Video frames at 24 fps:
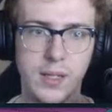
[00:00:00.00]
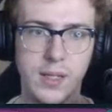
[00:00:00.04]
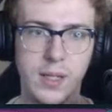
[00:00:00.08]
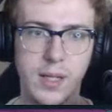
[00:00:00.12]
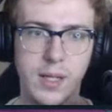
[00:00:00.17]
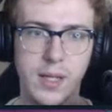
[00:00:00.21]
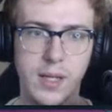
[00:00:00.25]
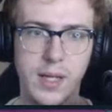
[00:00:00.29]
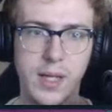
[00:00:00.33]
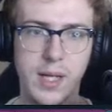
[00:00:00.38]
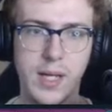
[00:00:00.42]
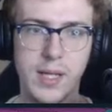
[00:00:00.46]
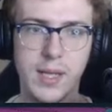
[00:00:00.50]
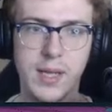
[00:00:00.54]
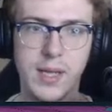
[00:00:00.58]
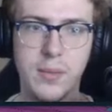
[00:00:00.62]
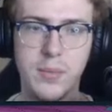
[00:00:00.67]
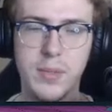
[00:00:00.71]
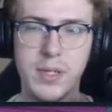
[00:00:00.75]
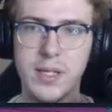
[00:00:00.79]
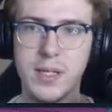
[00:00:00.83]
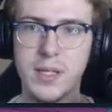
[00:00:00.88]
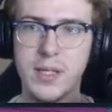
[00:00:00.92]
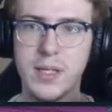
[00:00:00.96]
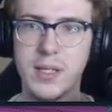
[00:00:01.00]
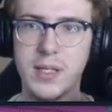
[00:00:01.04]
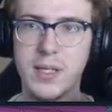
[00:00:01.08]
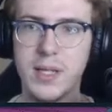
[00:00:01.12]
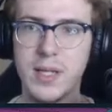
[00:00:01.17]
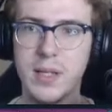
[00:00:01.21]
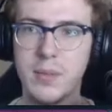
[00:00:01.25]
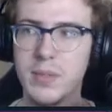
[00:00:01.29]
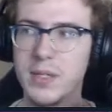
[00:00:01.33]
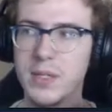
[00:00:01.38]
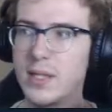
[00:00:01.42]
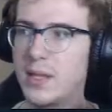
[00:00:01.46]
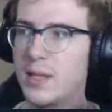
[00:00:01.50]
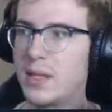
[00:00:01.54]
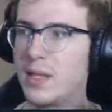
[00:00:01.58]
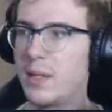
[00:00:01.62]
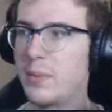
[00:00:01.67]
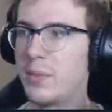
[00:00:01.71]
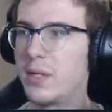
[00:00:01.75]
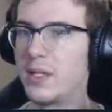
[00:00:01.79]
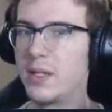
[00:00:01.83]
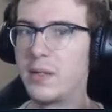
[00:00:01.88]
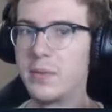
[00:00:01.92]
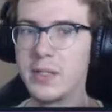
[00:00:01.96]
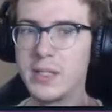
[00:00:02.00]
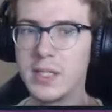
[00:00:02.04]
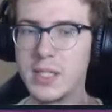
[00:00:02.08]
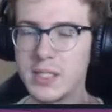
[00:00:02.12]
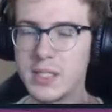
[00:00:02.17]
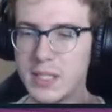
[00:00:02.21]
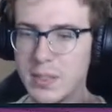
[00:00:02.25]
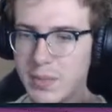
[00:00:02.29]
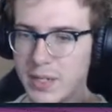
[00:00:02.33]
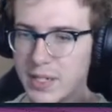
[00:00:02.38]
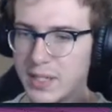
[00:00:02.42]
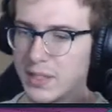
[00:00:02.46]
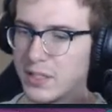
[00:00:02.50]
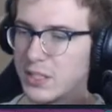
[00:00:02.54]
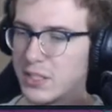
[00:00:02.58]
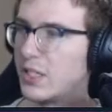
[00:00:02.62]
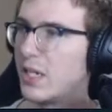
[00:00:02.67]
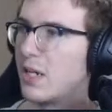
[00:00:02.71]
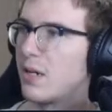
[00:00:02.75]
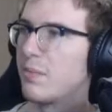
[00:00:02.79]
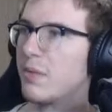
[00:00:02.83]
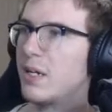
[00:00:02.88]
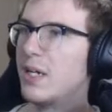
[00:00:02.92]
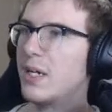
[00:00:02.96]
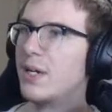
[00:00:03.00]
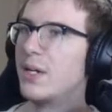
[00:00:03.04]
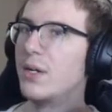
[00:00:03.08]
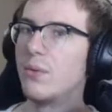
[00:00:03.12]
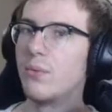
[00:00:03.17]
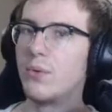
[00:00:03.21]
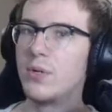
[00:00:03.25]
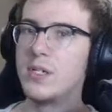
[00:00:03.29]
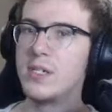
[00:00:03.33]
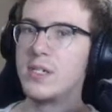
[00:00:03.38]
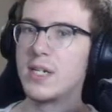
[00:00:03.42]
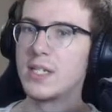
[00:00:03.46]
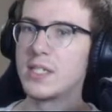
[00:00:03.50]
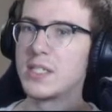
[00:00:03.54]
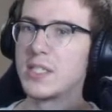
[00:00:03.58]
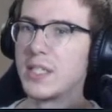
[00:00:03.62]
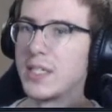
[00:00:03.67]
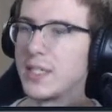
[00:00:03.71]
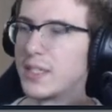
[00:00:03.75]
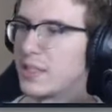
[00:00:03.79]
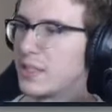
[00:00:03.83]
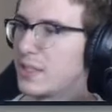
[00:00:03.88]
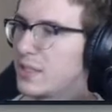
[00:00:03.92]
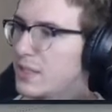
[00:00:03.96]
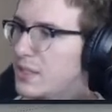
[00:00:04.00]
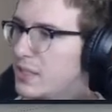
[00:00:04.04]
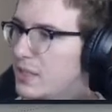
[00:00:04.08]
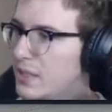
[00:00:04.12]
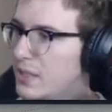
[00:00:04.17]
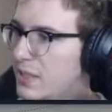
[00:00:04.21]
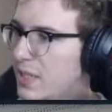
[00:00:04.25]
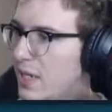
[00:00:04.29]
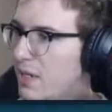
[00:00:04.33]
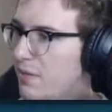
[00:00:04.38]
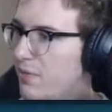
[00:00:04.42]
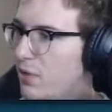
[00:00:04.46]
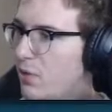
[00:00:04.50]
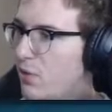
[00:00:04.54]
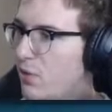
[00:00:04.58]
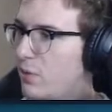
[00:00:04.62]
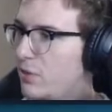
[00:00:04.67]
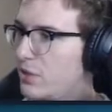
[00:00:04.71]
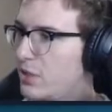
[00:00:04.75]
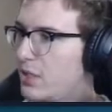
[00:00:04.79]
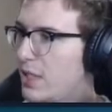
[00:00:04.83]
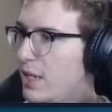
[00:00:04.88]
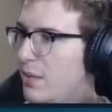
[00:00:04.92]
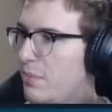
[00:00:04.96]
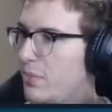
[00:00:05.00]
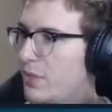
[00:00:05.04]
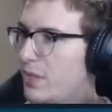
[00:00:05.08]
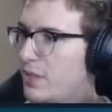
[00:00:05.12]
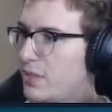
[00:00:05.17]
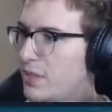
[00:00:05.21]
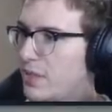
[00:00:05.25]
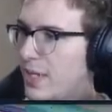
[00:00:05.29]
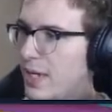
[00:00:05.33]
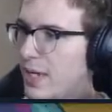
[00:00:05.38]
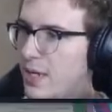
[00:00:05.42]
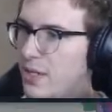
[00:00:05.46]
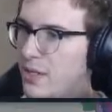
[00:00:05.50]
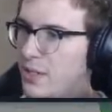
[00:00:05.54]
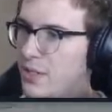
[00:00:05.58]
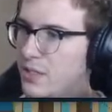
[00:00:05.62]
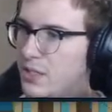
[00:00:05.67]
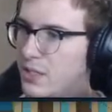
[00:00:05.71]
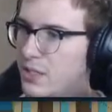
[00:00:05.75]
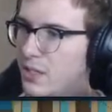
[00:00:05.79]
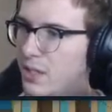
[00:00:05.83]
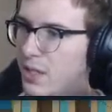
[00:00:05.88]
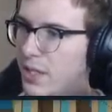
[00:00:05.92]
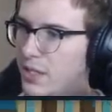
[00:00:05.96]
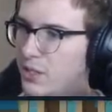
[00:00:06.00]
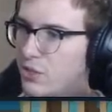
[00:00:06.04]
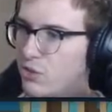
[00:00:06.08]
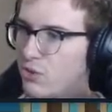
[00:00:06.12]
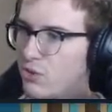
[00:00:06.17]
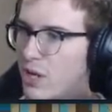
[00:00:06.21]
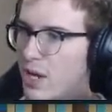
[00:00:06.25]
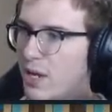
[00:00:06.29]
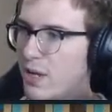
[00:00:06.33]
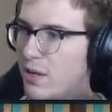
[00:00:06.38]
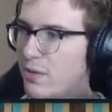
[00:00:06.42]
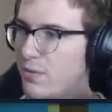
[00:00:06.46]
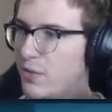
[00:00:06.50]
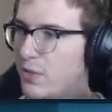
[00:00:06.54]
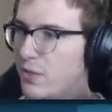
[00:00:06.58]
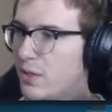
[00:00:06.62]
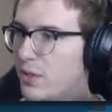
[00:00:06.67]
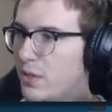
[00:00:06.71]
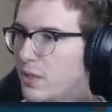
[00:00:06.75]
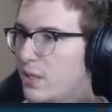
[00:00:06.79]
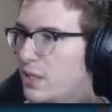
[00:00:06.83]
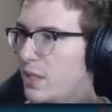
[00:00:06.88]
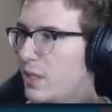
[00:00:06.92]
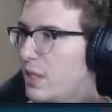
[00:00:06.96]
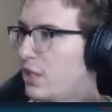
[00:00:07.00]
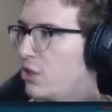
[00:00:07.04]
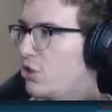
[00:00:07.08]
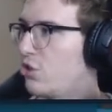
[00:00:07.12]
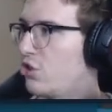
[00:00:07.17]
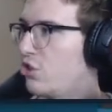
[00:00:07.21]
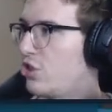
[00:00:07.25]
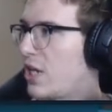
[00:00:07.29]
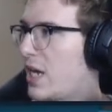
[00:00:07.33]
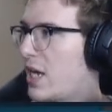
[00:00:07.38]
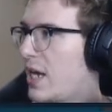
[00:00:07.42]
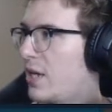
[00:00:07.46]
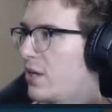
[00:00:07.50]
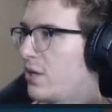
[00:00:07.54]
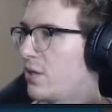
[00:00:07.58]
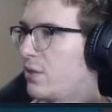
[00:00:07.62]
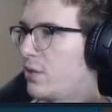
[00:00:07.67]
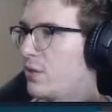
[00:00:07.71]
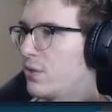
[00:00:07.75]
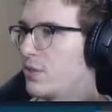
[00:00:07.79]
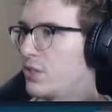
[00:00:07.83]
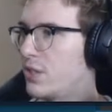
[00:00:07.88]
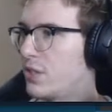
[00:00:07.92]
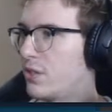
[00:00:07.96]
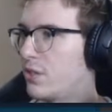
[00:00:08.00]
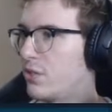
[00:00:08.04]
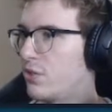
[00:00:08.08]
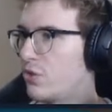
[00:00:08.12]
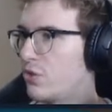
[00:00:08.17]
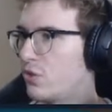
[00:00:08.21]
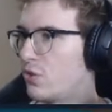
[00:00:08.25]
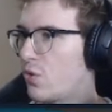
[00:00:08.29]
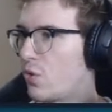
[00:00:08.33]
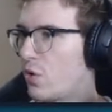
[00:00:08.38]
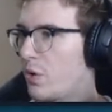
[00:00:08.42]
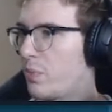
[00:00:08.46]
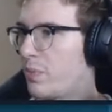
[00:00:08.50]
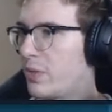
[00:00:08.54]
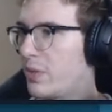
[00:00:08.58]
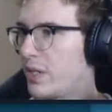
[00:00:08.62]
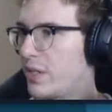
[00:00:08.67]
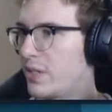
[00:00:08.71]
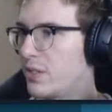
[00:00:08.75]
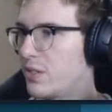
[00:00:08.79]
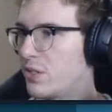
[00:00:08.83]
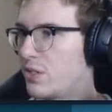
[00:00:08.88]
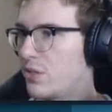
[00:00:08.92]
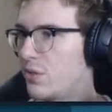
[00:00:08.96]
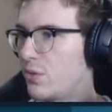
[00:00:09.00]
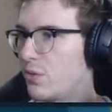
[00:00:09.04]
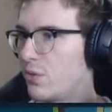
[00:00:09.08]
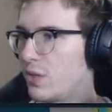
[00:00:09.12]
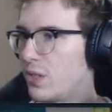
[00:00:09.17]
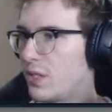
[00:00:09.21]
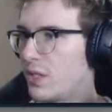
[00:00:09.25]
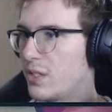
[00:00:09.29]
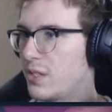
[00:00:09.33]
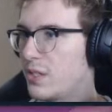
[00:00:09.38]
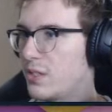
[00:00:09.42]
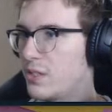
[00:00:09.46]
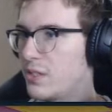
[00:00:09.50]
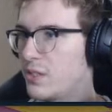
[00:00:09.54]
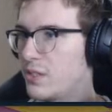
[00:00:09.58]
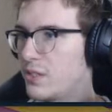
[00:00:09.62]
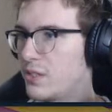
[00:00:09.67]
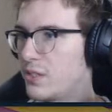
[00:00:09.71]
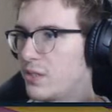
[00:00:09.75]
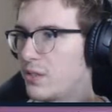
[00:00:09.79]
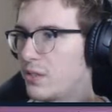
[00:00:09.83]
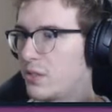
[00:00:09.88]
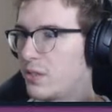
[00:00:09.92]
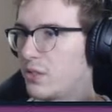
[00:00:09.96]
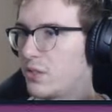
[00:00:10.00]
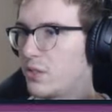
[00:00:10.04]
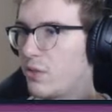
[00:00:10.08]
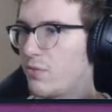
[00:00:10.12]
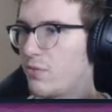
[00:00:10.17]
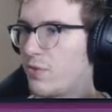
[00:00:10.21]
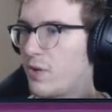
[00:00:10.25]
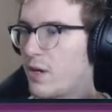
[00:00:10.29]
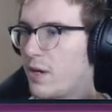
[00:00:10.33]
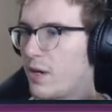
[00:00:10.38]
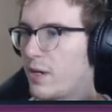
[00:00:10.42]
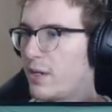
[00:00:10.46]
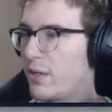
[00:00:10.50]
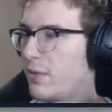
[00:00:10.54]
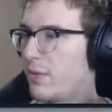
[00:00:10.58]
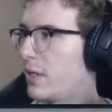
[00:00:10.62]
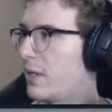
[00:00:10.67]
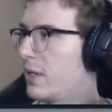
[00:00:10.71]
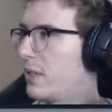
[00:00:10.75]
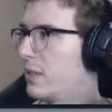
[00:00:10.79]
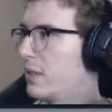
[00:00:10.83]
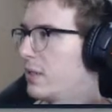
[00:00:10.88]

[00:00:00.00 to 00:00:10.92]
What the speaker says: Let's keep making the Scarab. What do you guys think? This is kind of a cool set piece. Yeah, you can still like drive your shadows and your scorpions through this. So far, anyway.